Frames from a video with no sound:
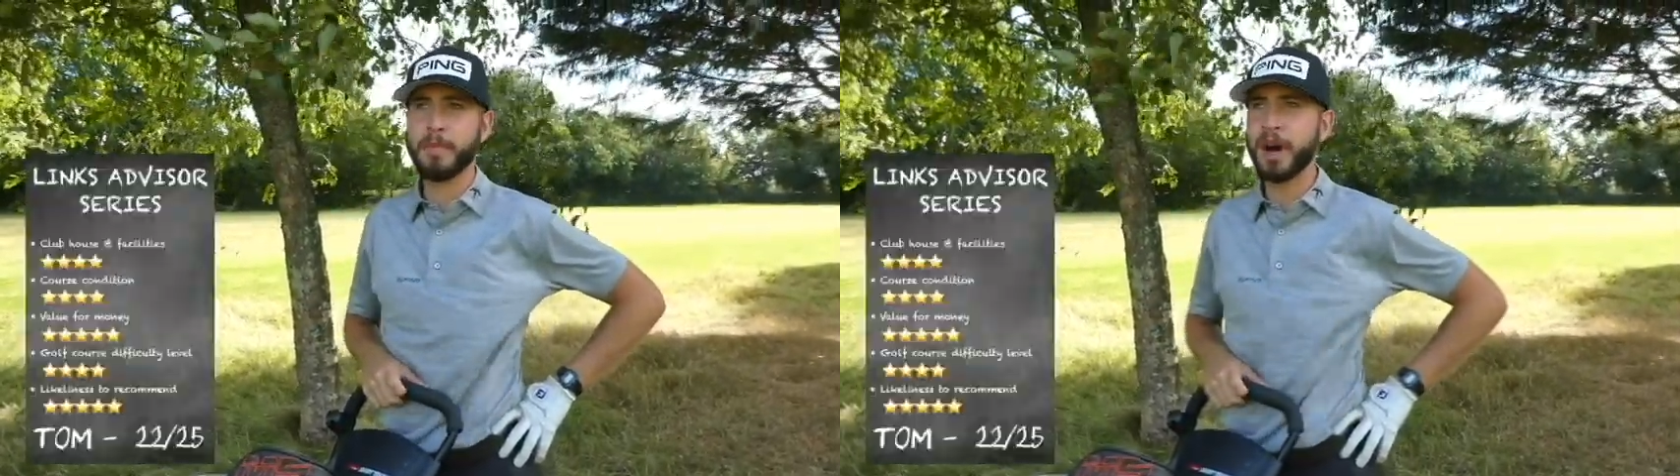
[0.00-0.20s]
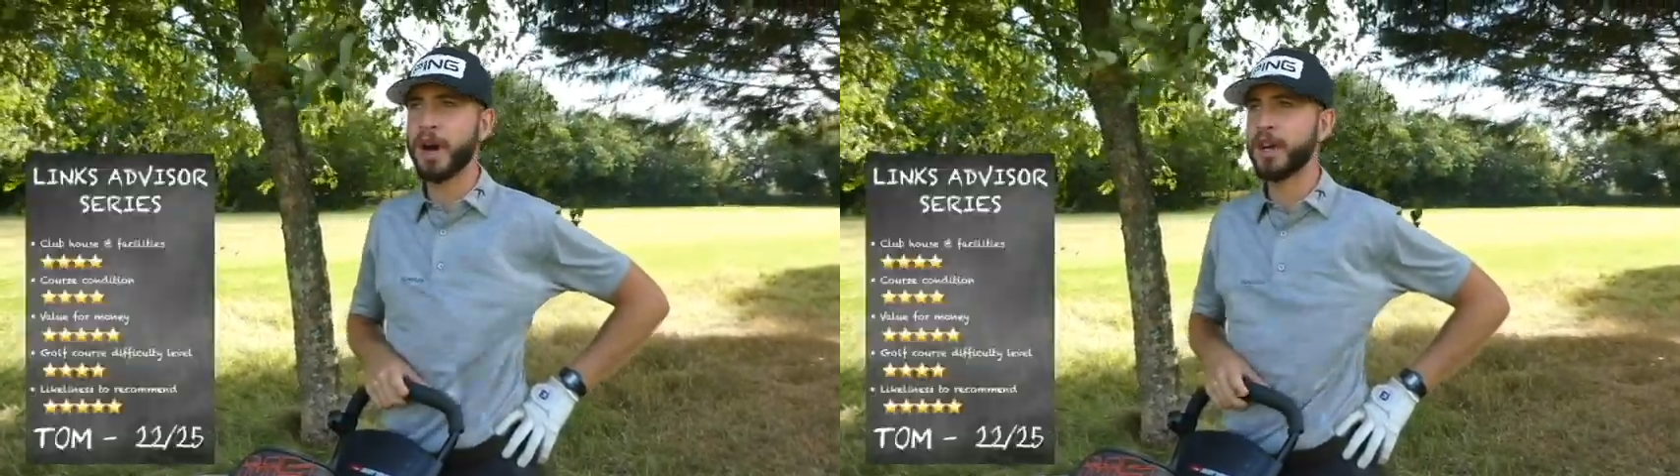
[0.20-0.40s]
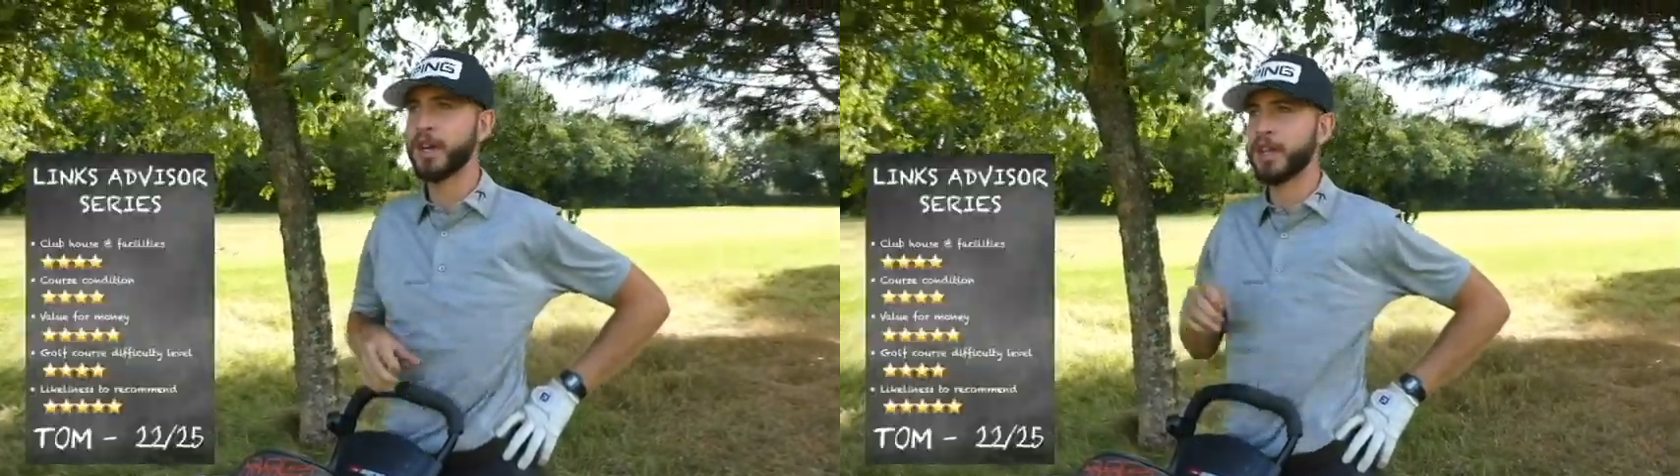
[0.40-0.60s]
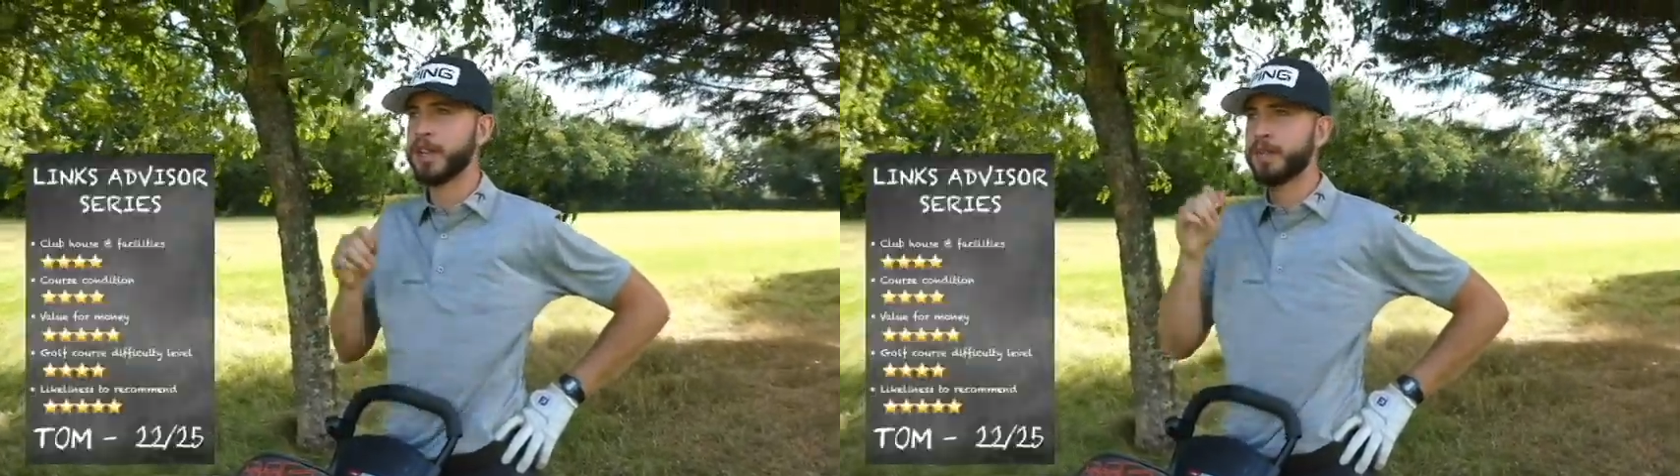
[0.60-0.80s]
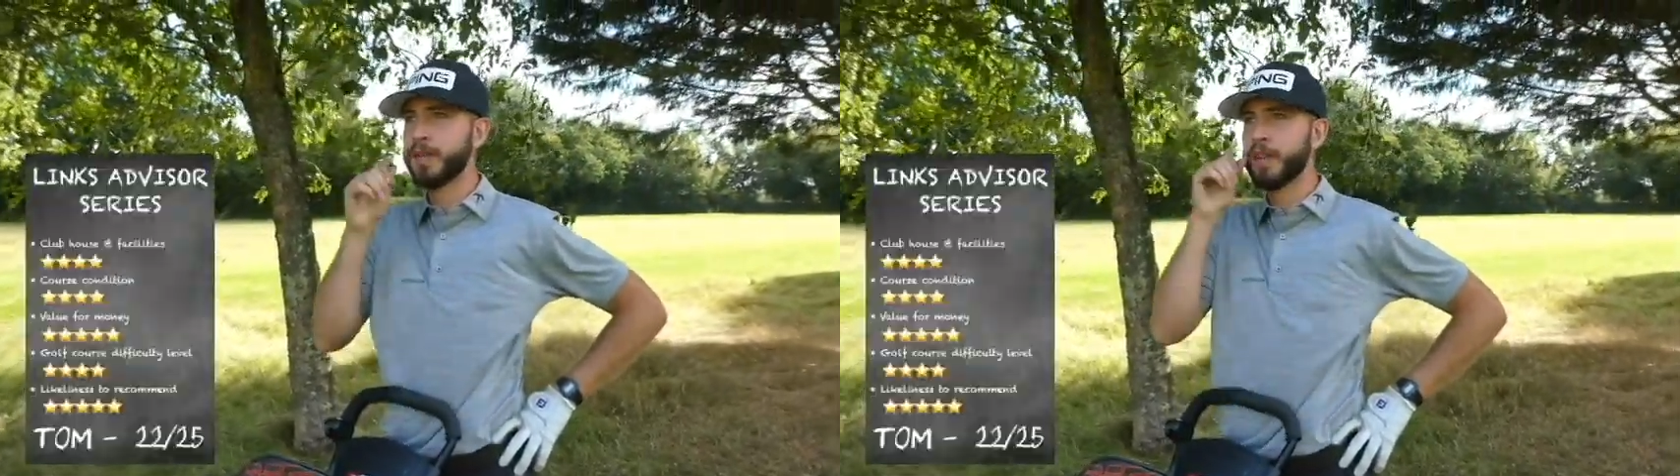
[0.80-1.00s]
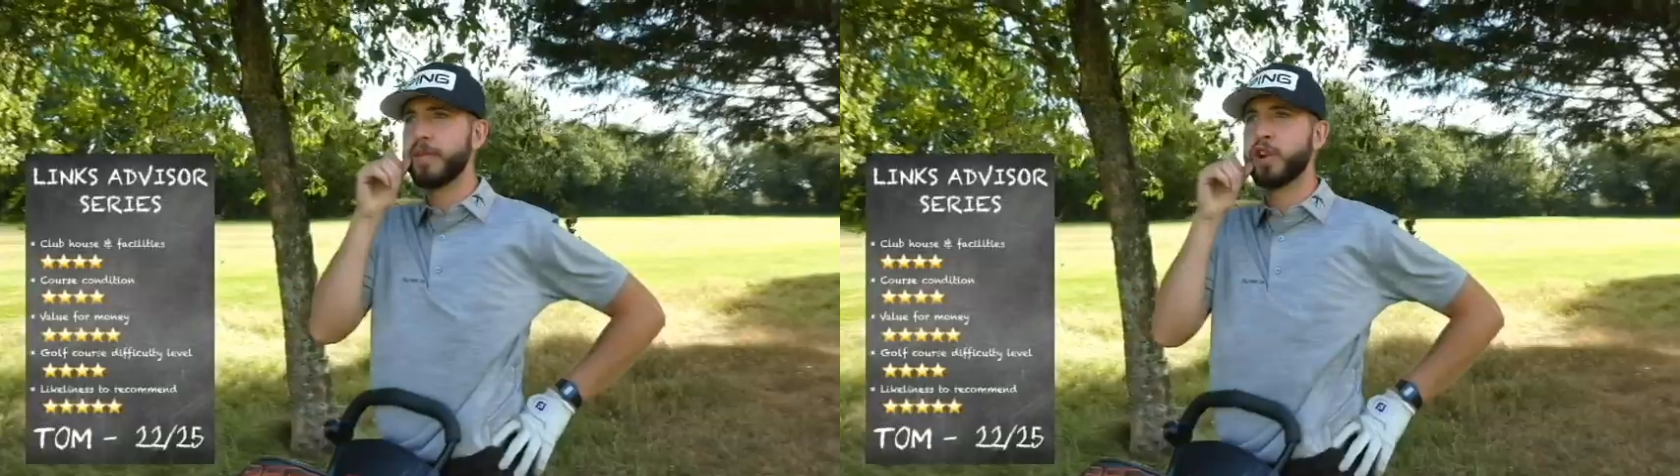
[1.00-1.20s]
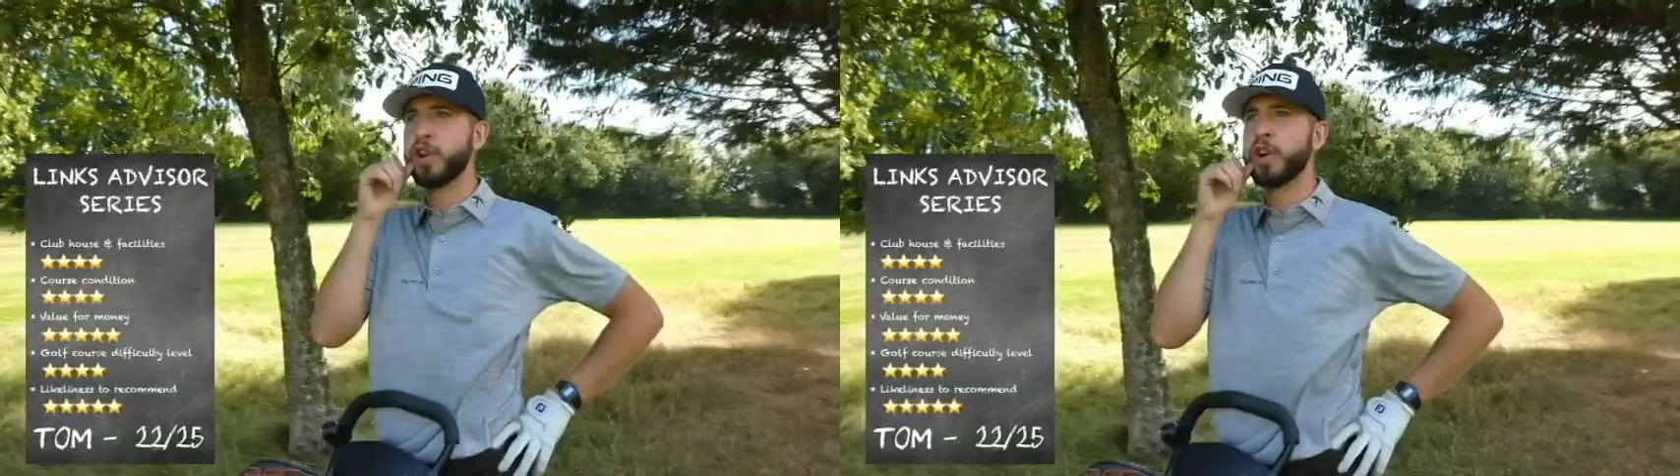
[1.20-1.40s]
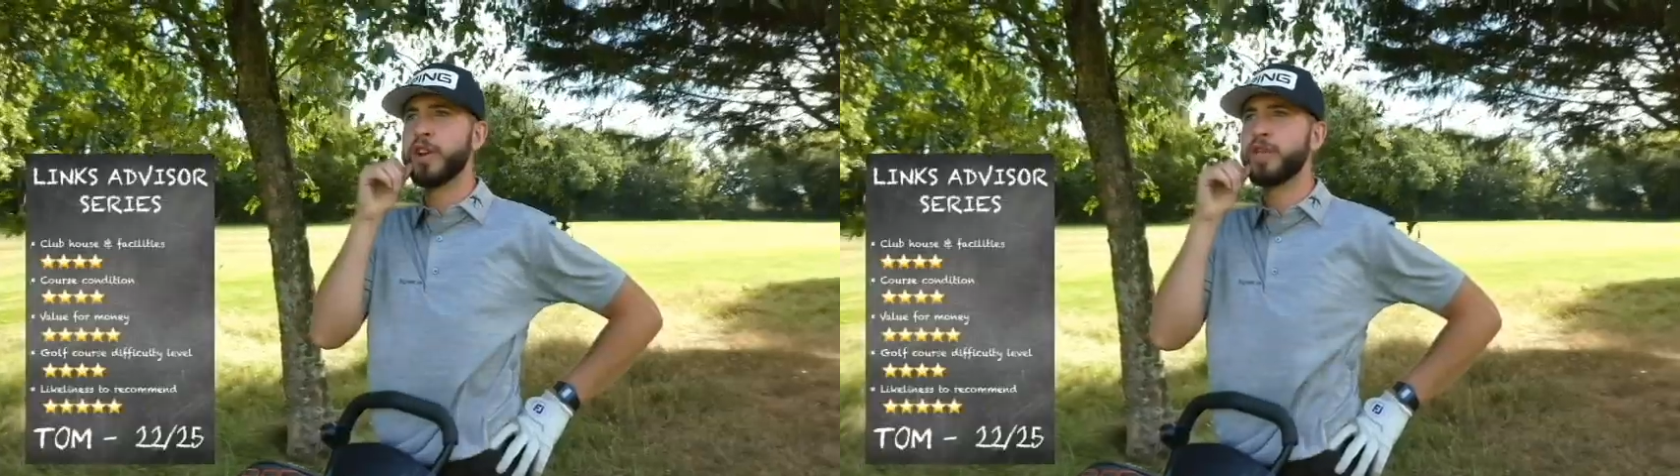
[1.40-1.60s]
But
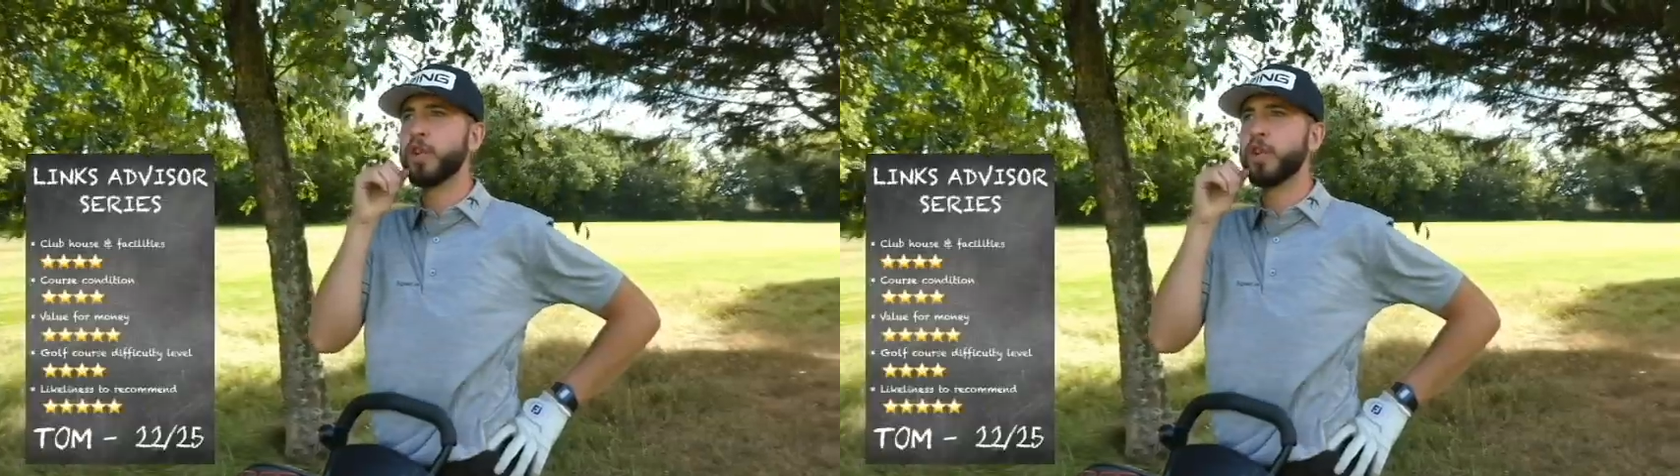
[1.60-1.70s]
if